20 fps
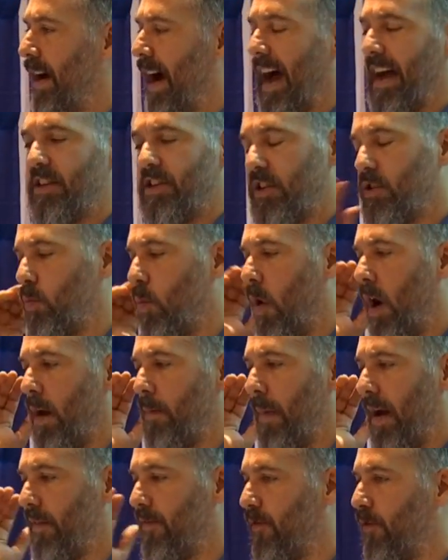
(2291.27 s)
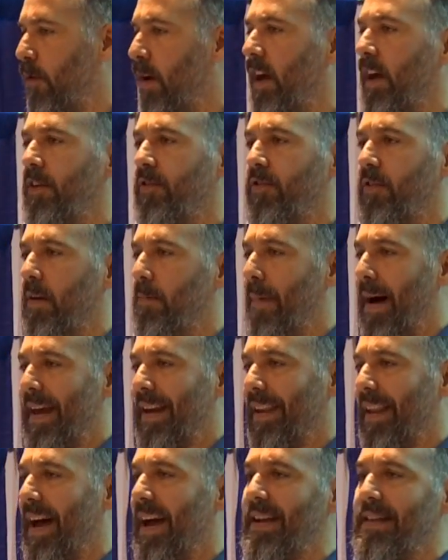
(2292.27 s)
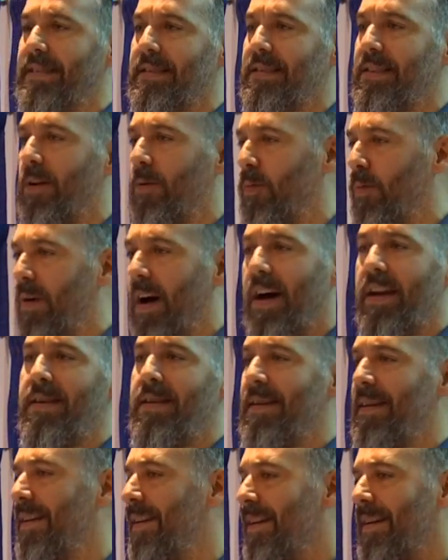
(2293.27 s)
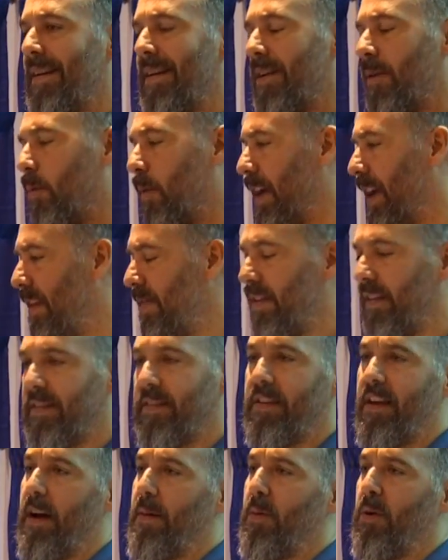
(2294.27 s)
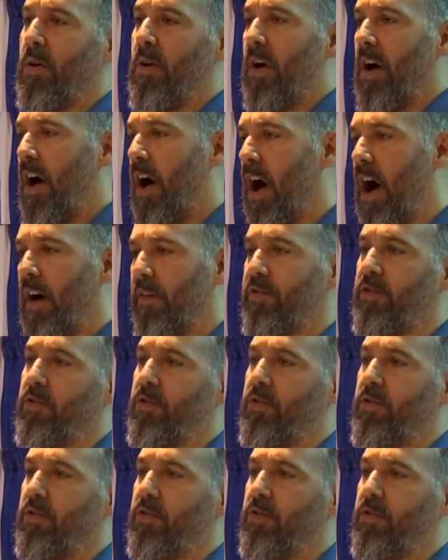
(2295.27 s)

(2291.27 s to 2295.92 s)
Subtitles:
I just want my fridge and my lights to run in the summer off